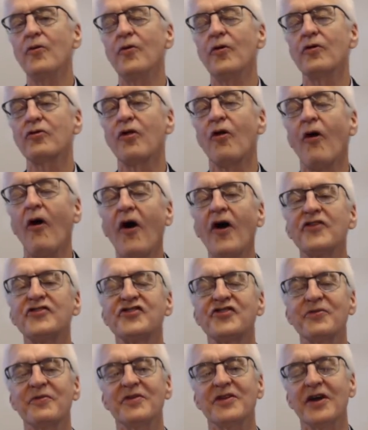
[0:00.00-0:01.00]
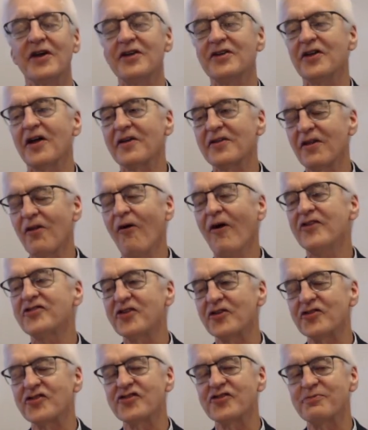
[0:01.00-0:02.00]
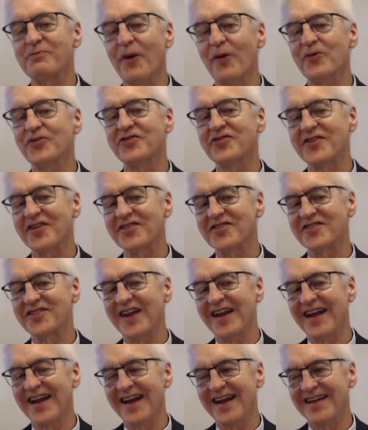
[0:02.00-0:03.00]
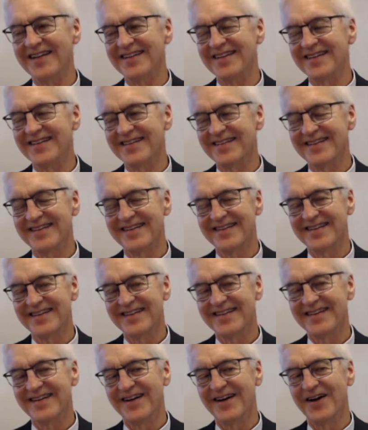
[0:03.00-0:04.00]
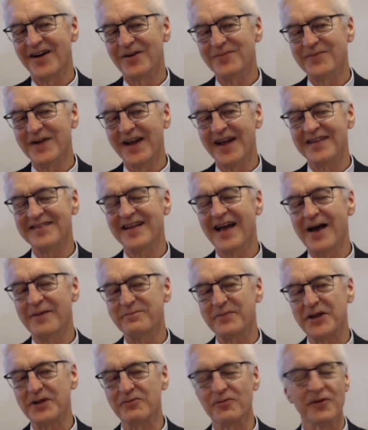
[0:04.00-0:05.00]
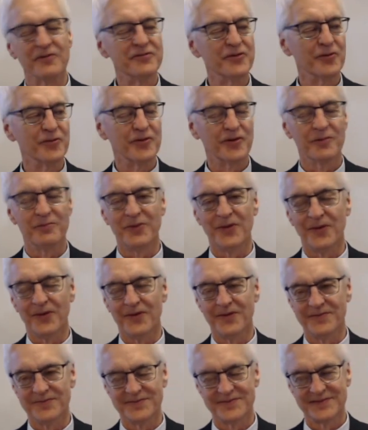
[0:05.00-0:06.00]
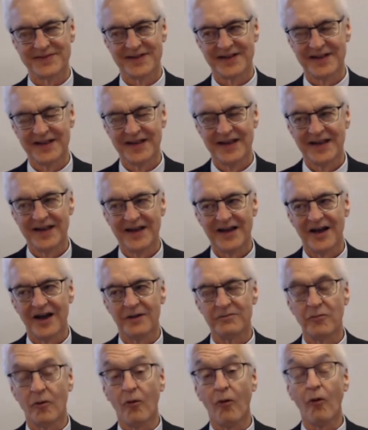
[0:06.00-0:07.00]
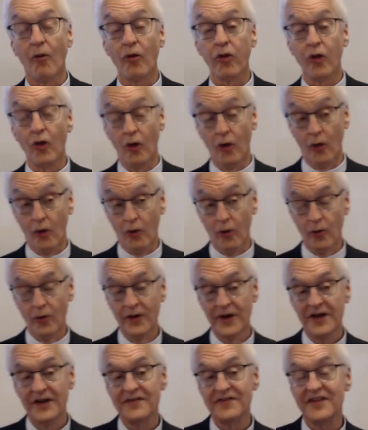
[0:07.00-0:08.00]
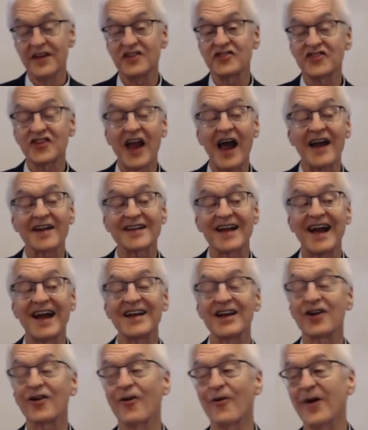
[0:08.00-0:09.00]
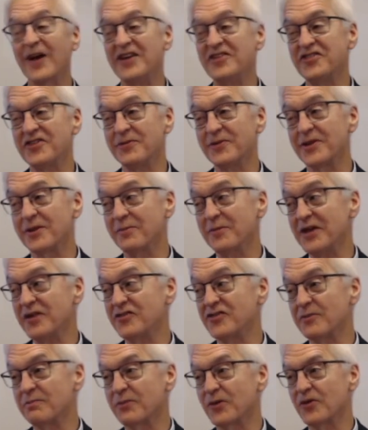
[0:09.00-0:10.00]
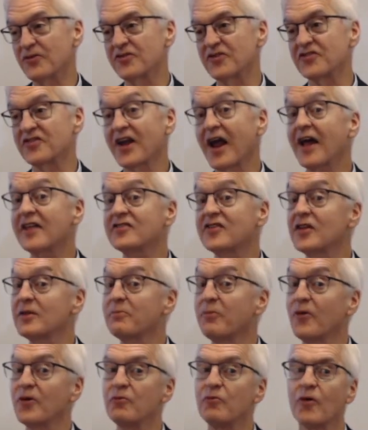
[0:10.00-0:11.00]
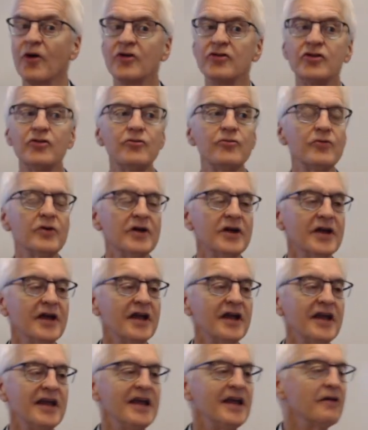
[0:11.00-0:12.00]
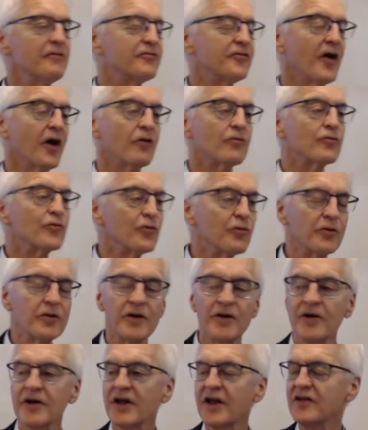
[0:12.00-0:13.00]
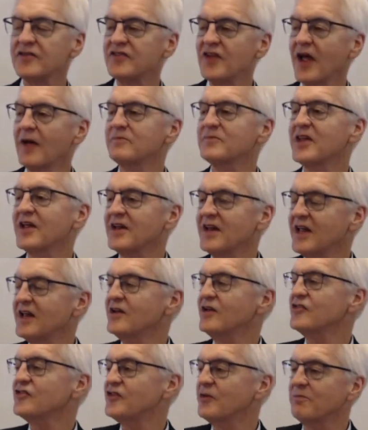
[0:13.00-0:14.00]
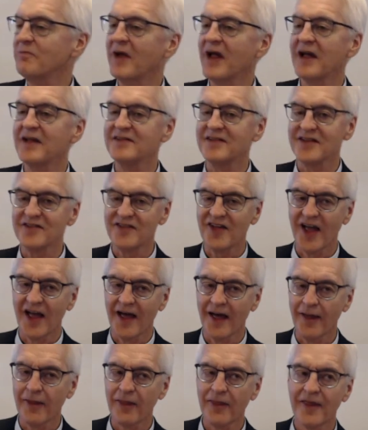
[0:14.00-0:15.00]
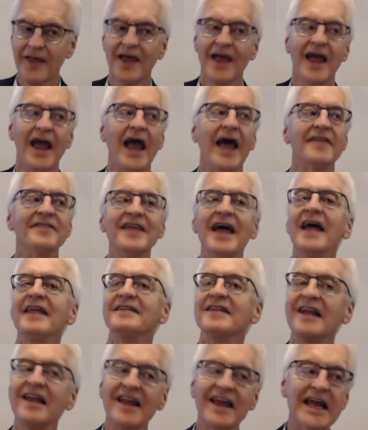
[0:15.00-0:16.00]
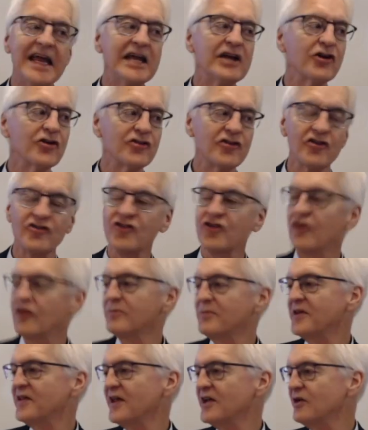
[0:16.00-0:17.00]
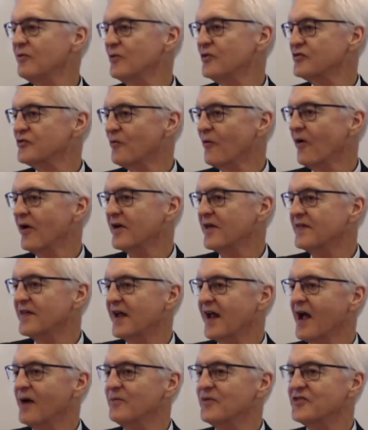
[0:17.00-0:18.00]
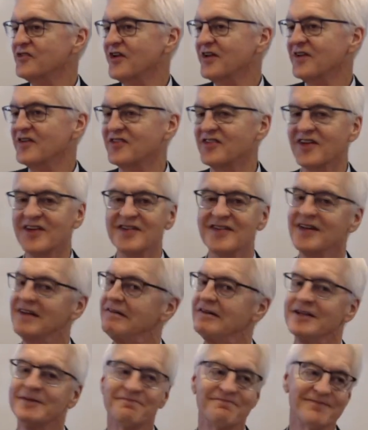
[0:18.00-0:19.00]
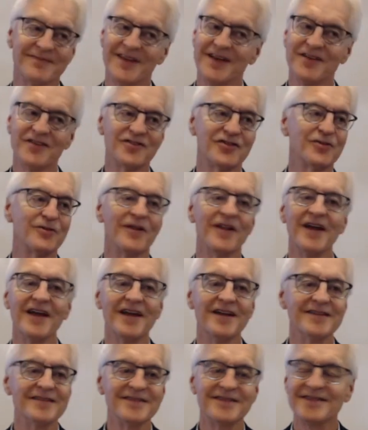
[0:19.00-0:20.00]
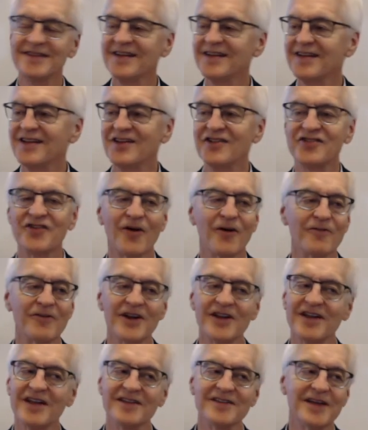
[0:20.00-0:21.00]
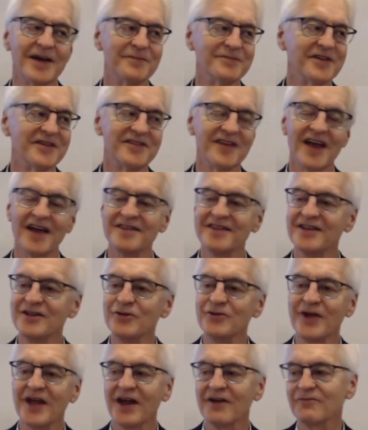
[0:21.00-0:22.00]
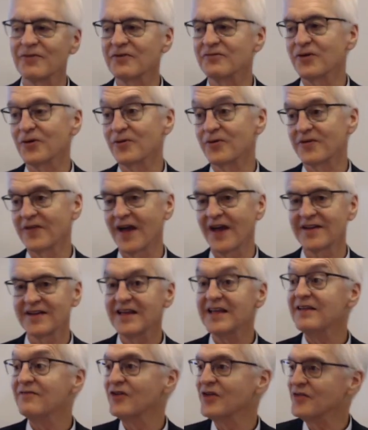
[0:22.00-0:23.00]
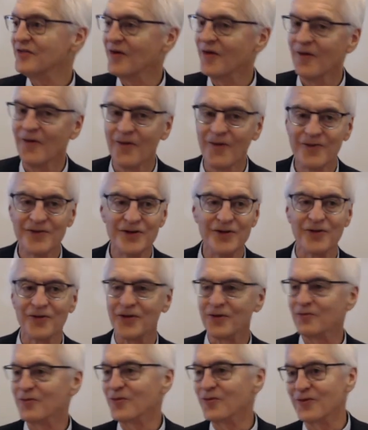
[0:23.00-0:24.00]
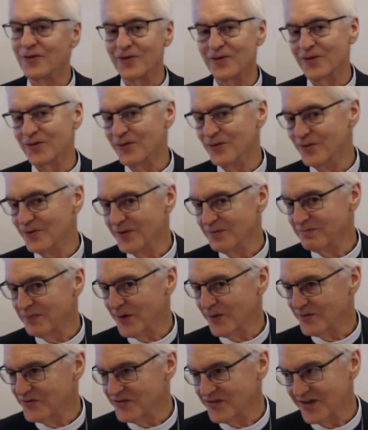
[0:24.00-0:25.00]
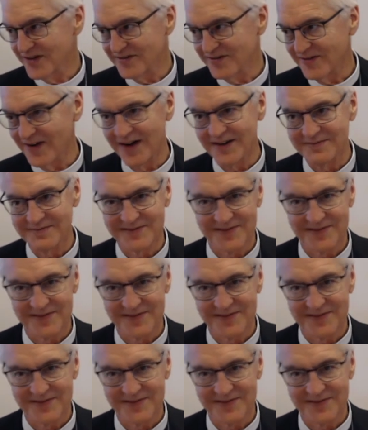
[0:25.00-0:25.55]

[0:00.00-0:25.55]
laws, laws are supposed to stand um, and not be revocable. Um, although this got kind of crazy with the Medes and Persians, got to the point where you, if a ruler condemned an innocent man to death and then later determined that he was wrong and the guy was innocent, uh, too late. He's already condemned to death and you can't revoke that, even though you're the ruler who imposed it, right?